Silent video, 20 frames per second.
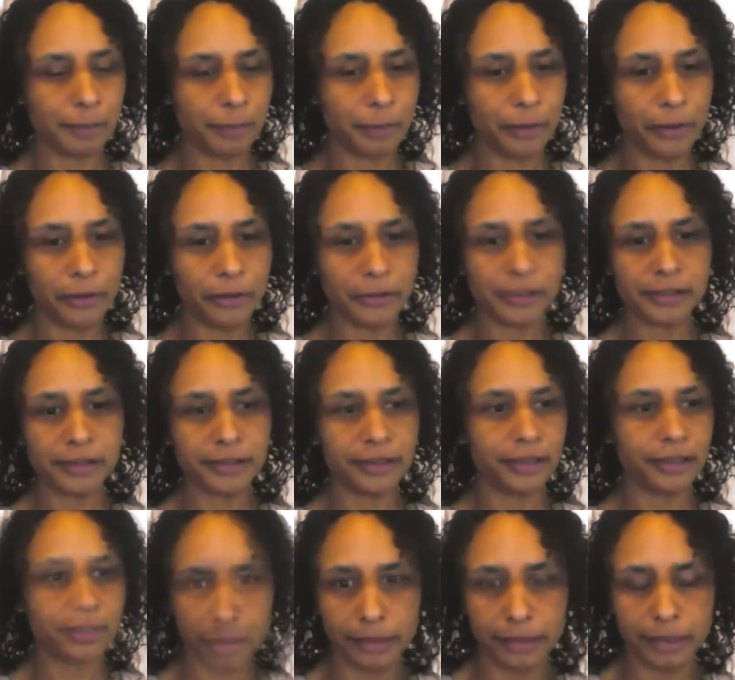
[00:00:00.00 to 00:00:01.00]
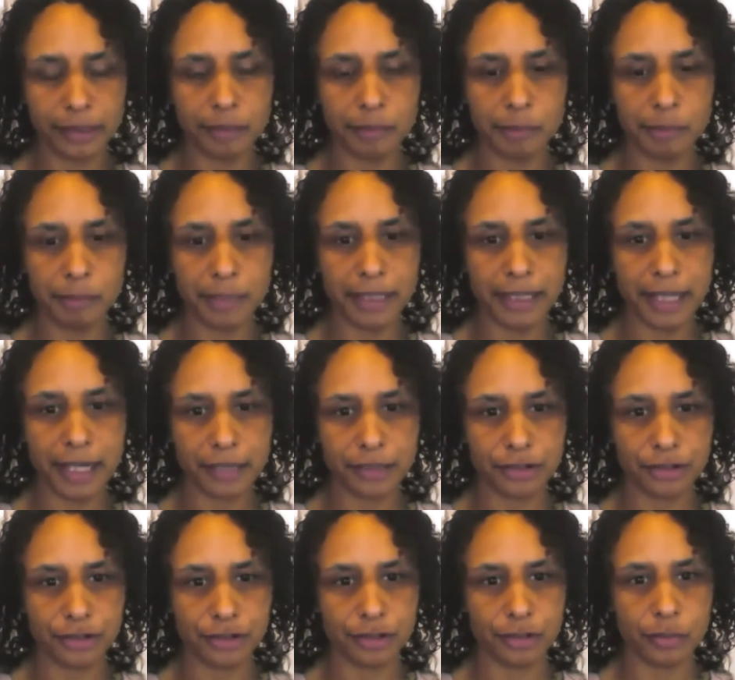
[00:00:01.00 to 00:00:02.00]
supposedly really going to be big
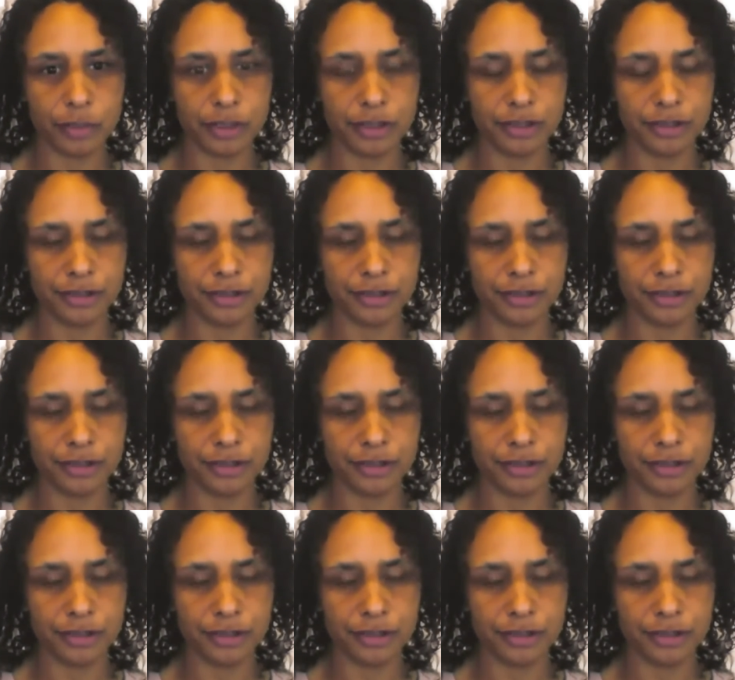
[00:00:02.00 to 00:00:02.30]
next year,